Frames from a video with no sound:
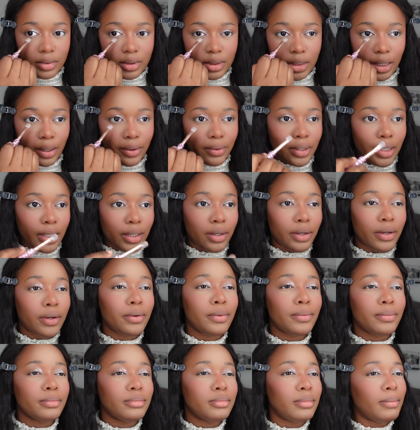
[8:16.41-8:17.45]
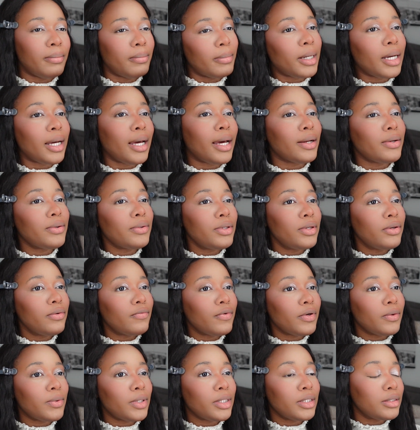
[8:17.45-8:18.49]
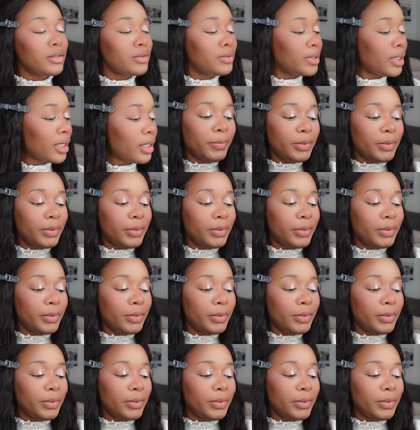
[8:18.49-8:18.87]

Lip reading: down here, but I don't know if I want to do that.